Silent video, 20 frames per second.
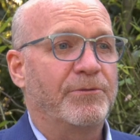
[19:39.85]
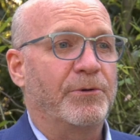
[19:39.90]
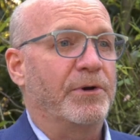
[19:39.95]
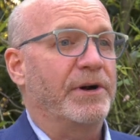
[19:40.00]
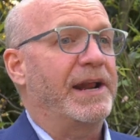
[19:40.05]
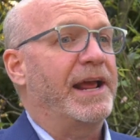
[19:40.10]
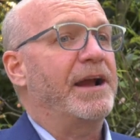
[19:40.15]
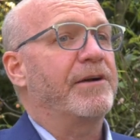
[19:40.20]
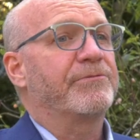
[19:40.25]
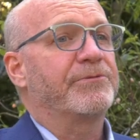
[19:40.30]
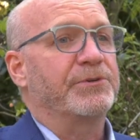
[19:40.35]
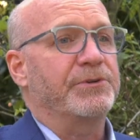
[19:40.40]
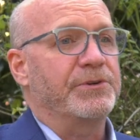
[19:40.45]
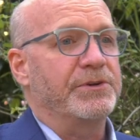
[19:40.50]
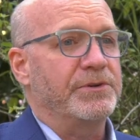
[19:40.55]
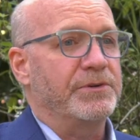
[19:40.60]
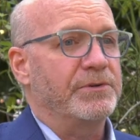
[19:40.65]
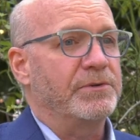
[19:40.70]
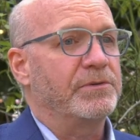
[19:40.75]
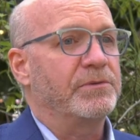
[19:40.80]
for an
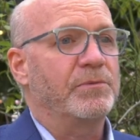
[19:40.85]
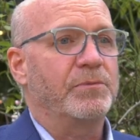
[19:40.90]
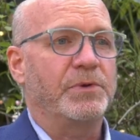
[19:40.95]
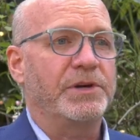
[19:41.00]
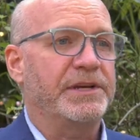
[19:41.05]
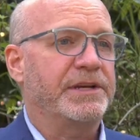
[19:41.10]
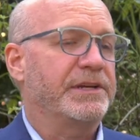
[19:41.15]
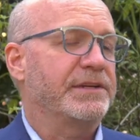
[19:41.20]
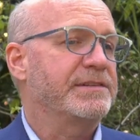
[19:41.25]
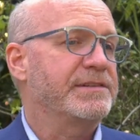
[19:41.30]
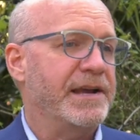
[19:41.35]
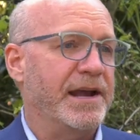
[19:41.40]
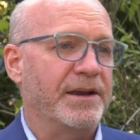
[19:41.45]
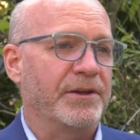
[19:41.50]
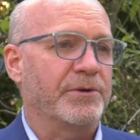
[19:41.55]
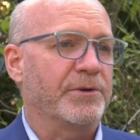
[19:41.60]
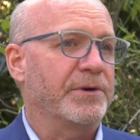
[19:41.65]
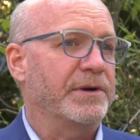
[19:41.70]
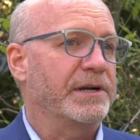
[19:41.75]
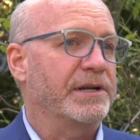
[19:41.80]
afternoon, we can
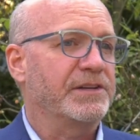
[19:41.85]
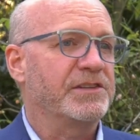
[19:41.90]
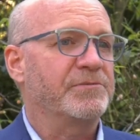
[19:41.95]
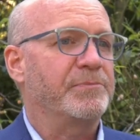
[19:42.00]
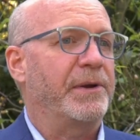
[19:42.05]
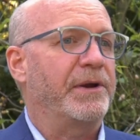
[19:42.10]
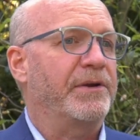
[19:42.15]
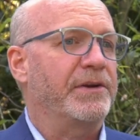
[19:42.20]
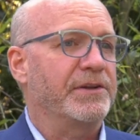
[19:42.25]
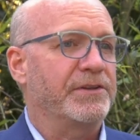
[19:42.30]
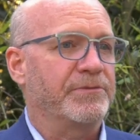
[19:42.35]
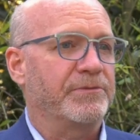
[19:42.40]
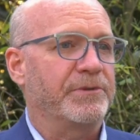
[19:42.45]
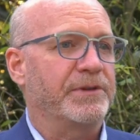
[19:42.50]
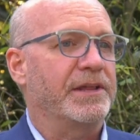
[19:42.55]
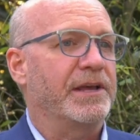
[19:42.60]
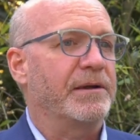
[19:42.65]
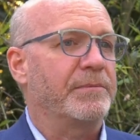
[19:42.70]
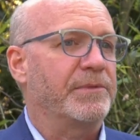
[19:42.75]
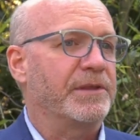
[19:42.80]
tailor an experience for
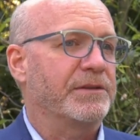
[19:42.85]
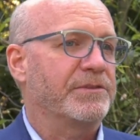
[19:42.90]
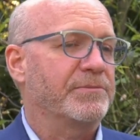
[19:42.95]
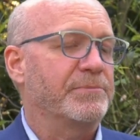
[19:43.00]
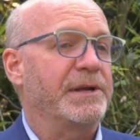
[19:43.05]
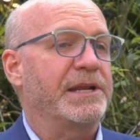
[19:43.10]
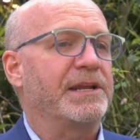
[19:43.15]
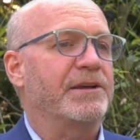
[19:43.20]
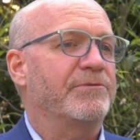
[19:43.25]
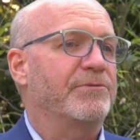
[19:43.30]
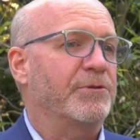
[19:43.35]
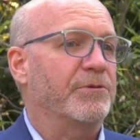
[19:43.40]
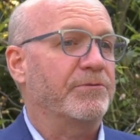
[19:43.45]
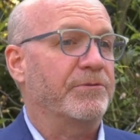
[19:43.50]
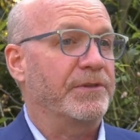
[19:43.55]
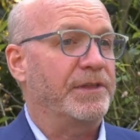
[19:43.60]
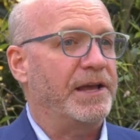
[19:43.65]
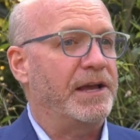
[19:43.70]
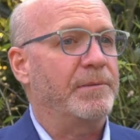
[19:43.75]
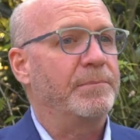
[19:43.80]
them that's meaningful
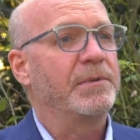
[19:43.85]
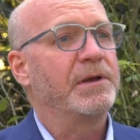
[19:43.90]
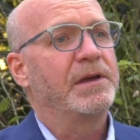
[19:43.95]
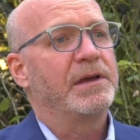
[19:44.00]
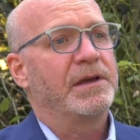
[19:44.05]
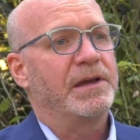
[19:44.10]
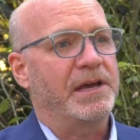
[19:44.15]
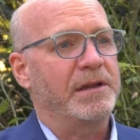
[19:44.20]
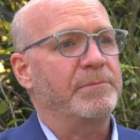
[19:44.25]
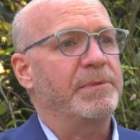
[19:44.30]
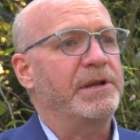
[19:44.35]
for them and